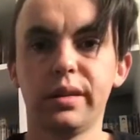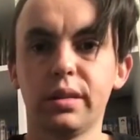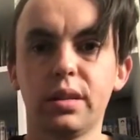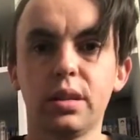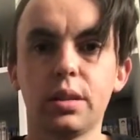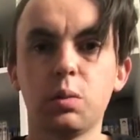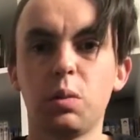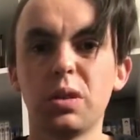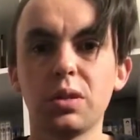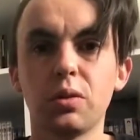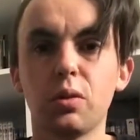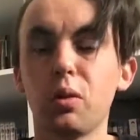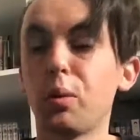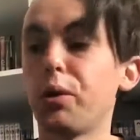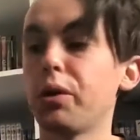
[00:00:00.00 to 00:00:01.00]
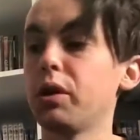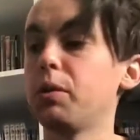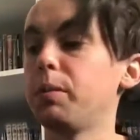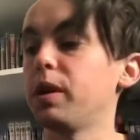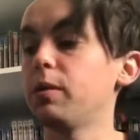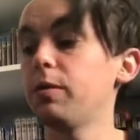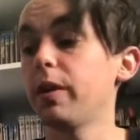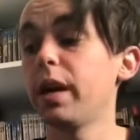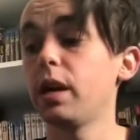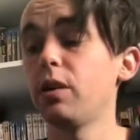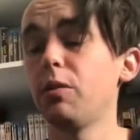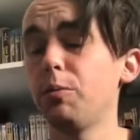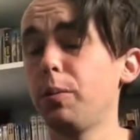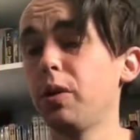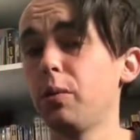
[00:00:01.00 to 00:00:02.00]
I just wasn't a really big fan
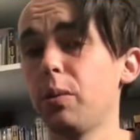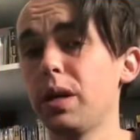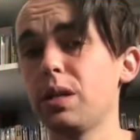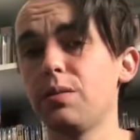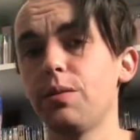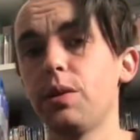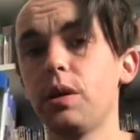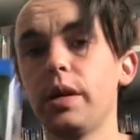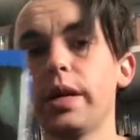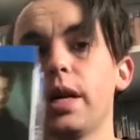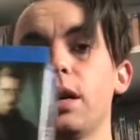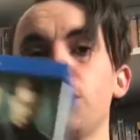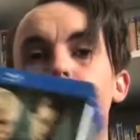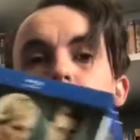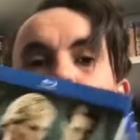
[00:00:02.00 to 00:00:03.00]
of, but the rest of it I am.